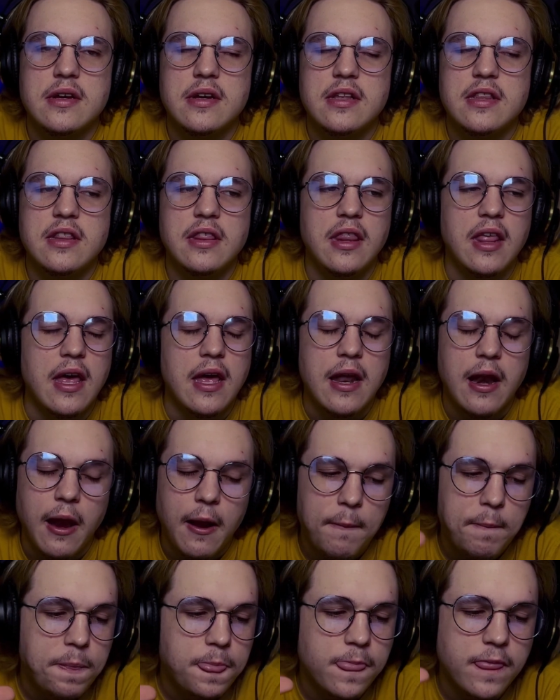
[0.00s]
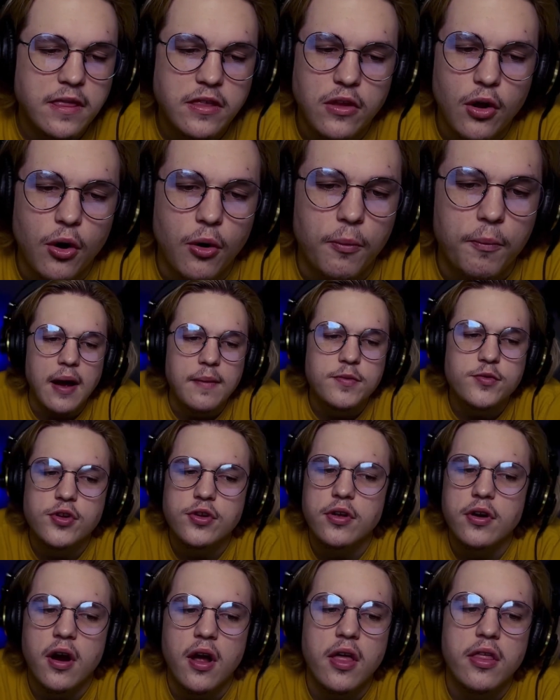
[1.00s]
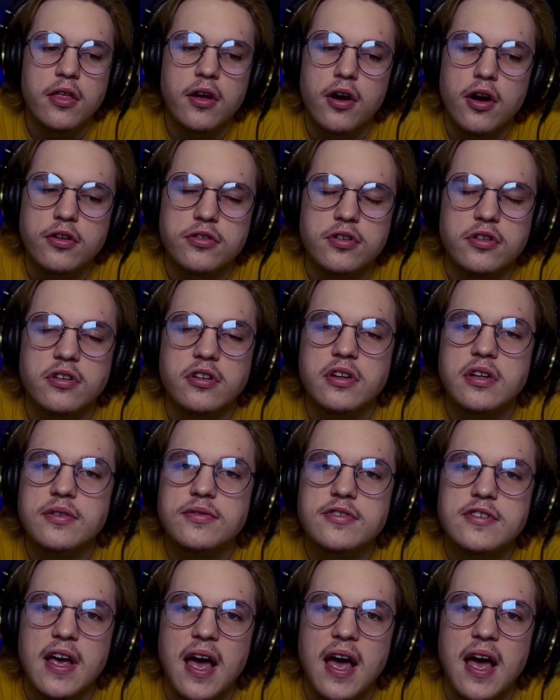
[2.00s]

then don't. I'm sure there are other alternatives.